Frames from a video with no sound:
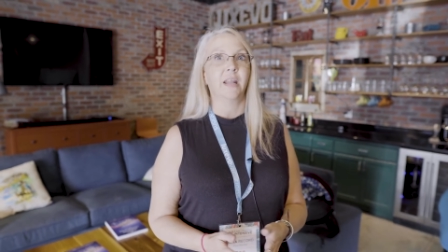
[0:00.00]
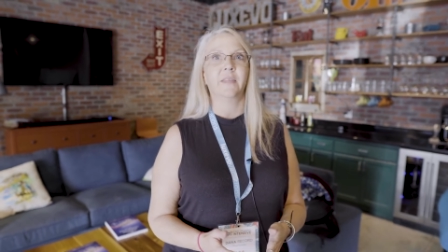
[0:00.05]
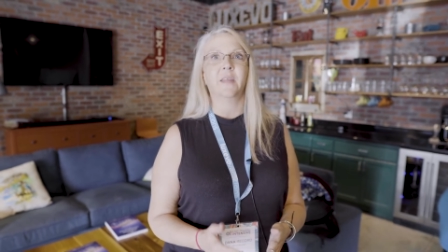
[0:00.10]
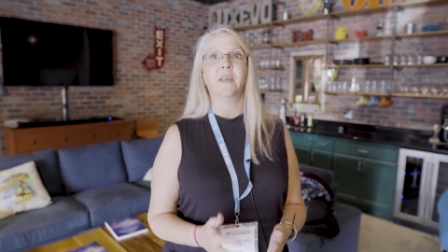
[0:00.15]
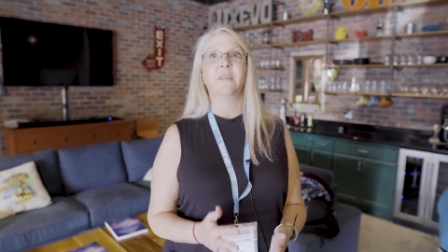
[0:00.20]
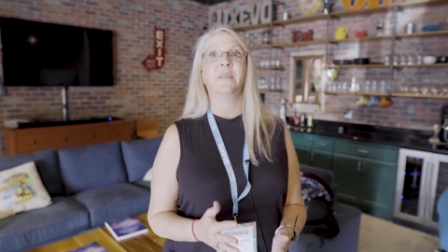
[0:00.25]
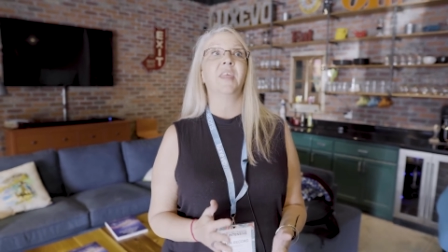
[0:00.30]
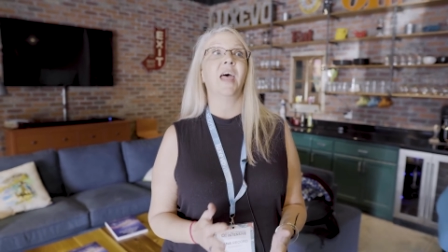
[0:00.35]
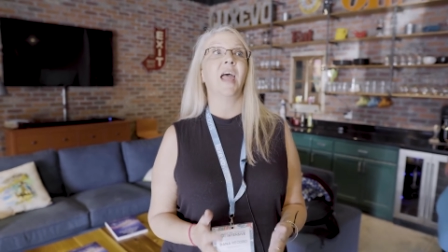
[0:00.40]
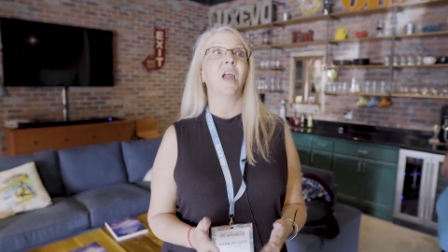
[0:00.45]
and
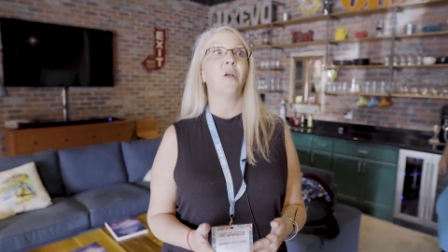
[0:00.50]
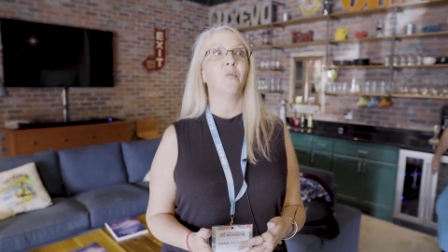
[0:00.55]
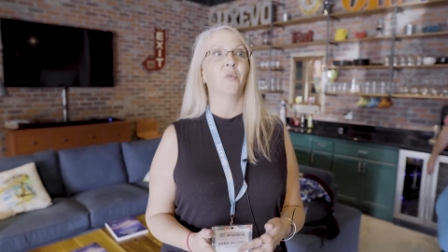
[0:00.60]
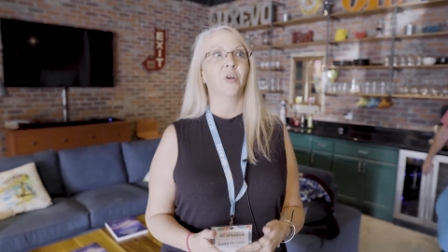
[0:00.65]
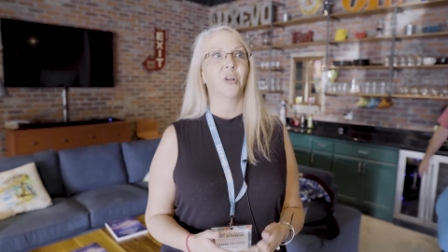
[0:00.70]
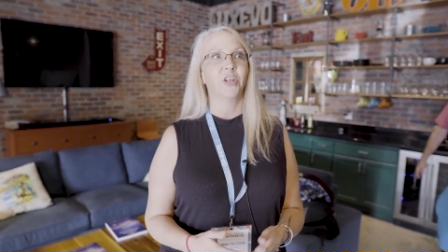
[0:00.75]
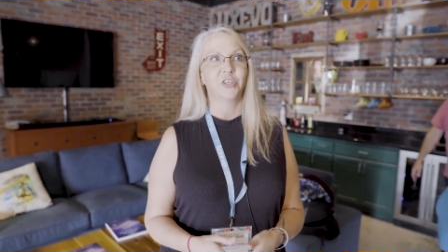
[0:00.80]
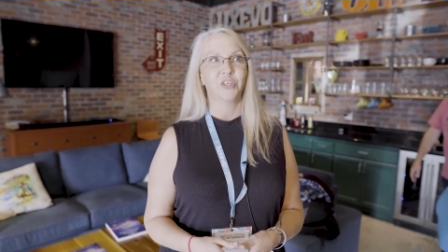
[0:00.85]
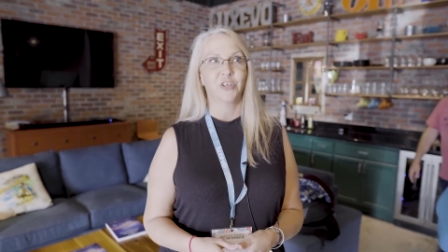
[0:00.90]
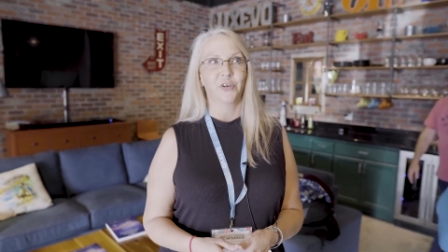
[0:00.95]
then they
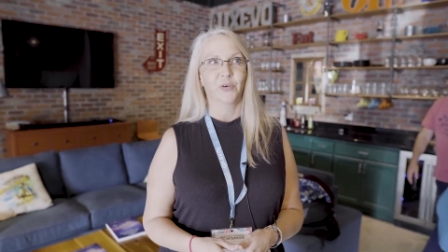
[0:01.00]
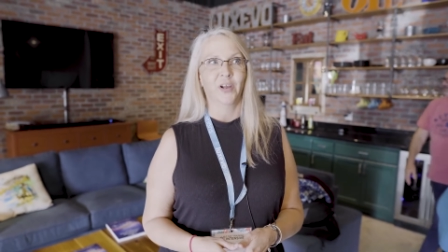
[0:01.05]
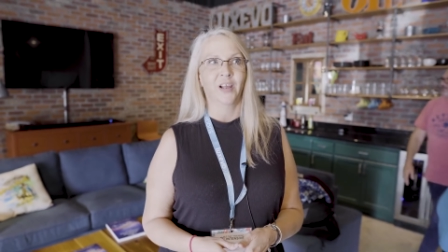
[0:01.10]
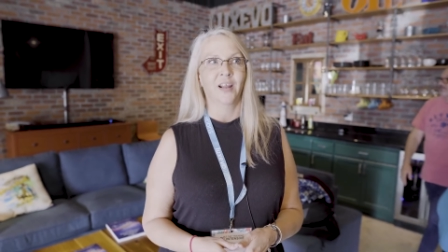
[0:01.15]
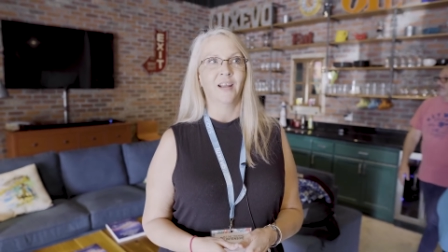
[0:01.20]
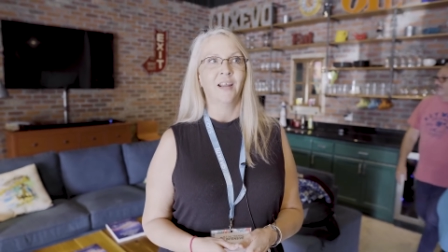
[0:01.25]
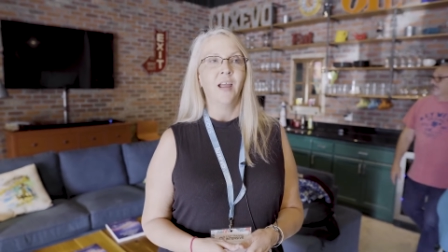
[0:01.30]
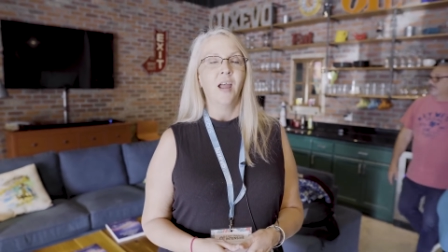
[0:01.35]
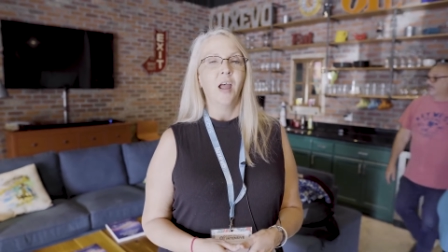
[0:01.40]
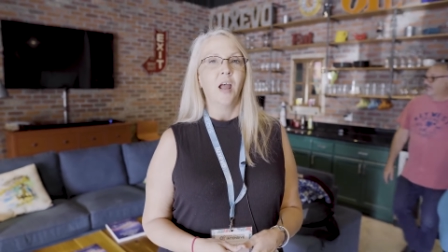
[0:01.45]
want to do
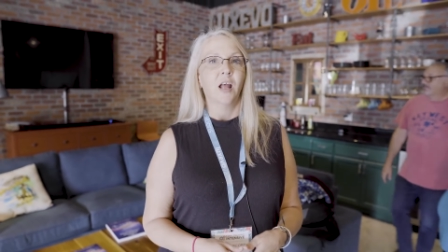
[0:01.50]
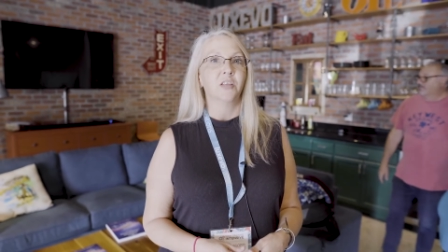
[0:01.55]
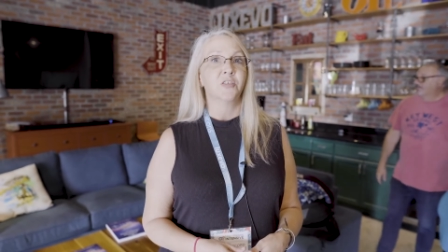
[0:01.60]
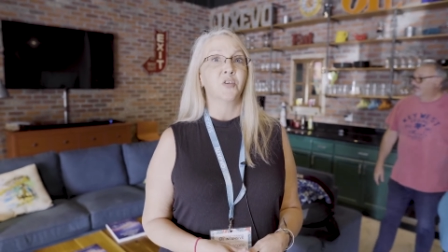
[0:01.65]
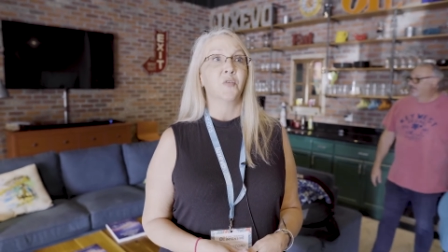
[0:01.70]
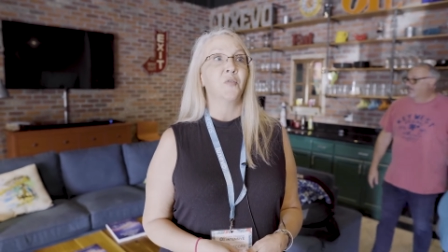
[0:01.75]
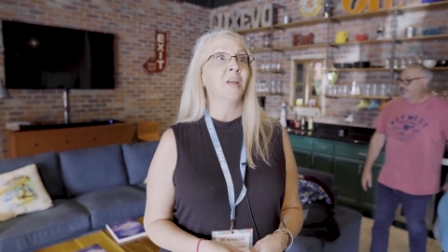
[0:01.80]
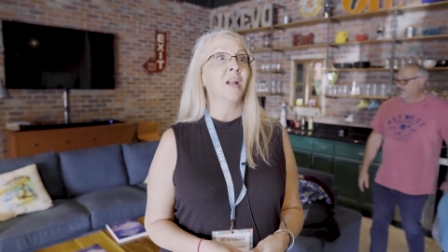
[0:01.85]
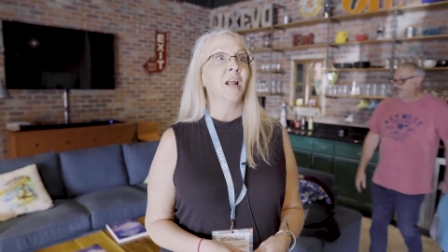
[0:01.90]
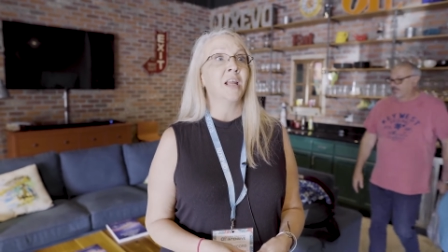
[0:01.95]
it. And
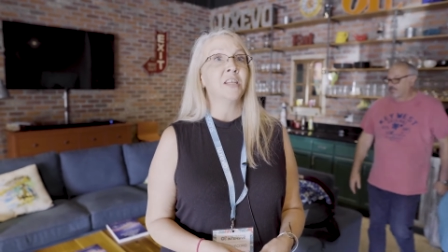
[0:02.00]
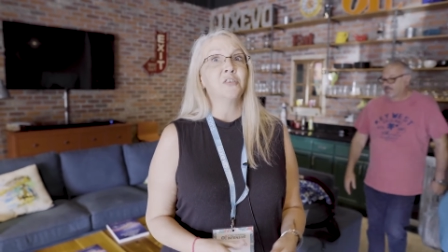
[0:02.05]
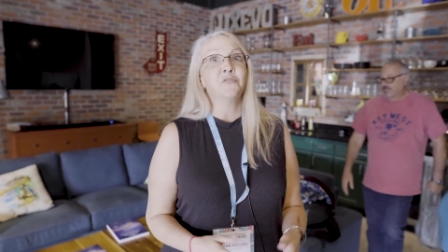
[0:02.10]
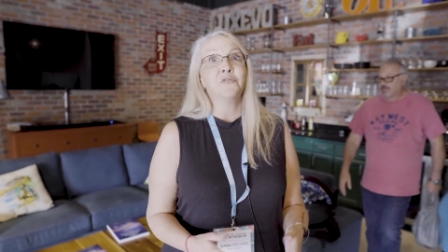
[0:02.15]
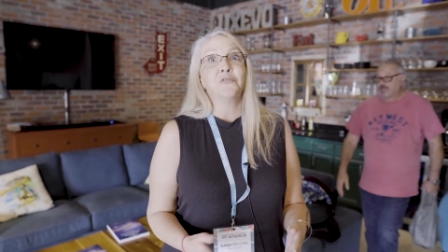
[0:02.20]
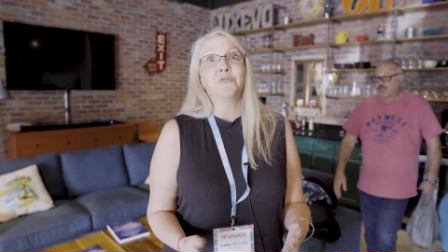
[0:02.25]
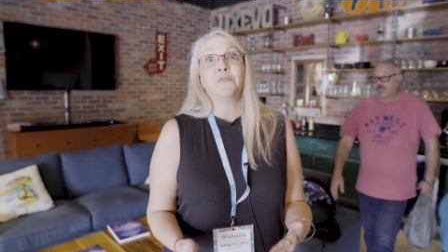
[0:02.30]
so then I do